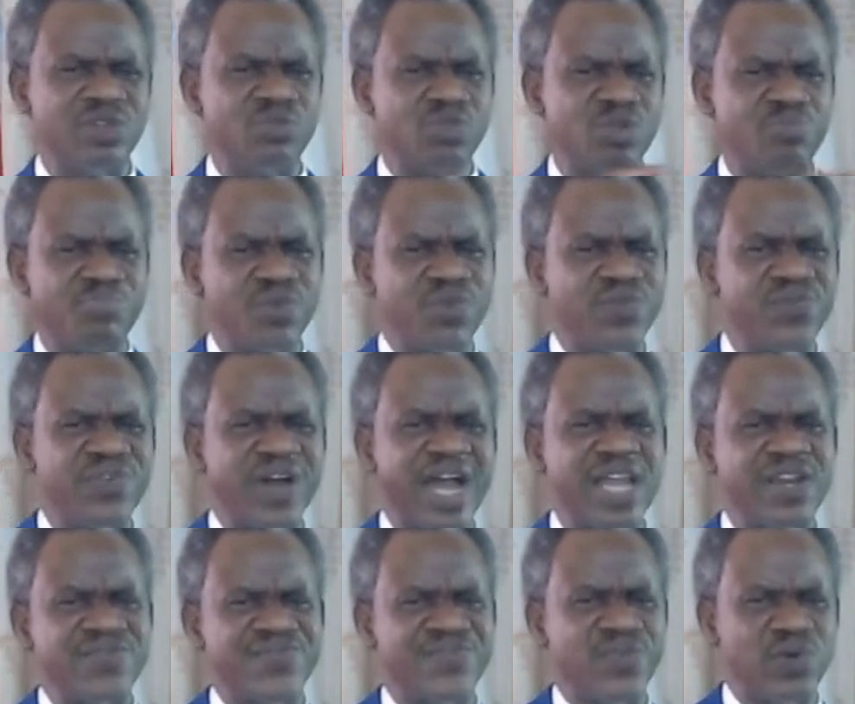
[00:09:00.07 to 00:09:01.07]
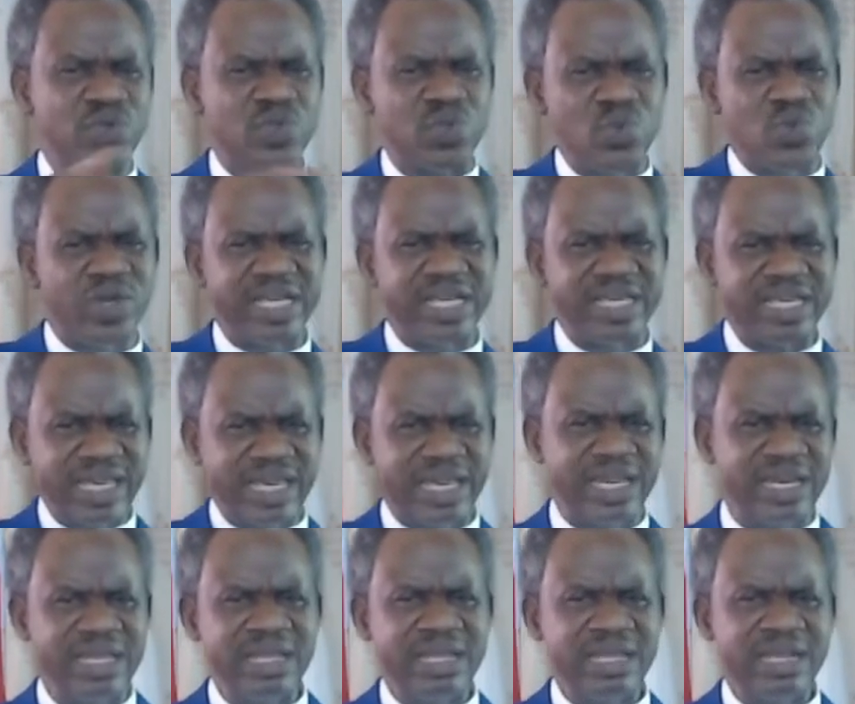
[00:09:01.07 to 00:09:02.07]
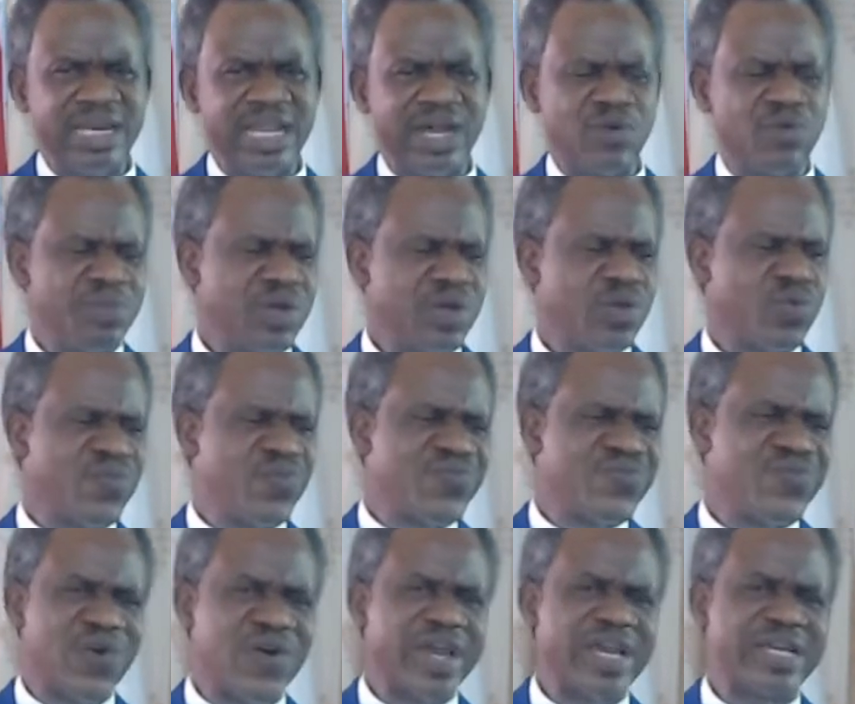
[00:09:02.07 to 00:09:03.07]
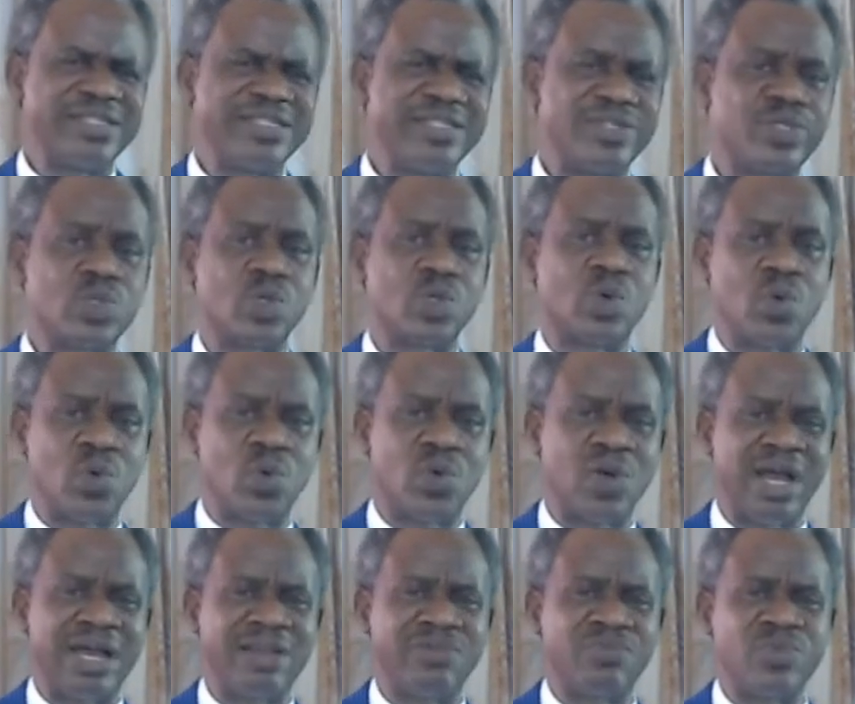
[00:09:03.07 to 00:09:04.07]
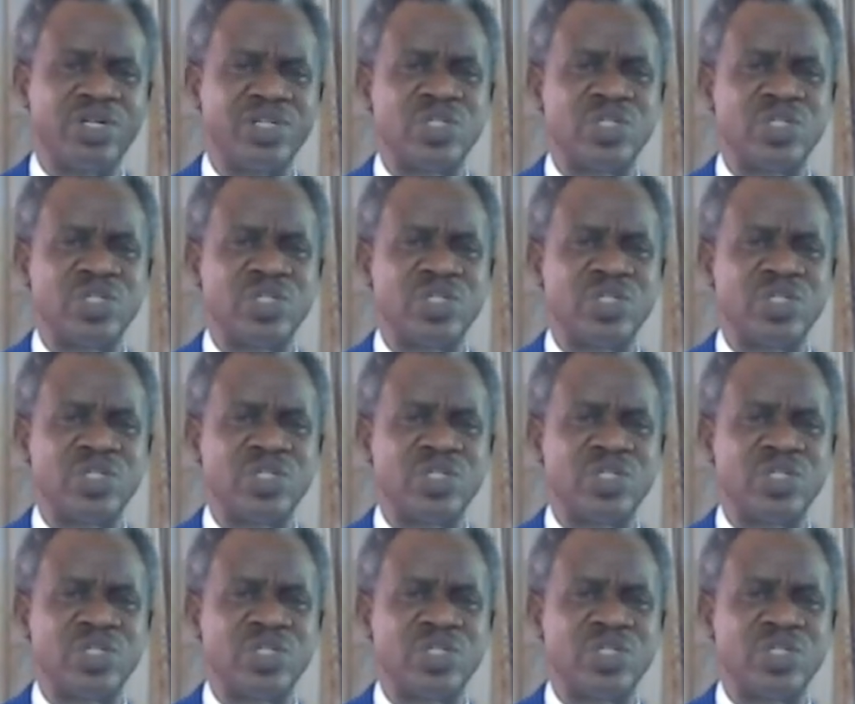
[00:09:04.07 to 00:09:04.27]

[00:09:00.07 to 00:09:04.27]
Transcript: he will provide for you again that will make you forget the sorrow and will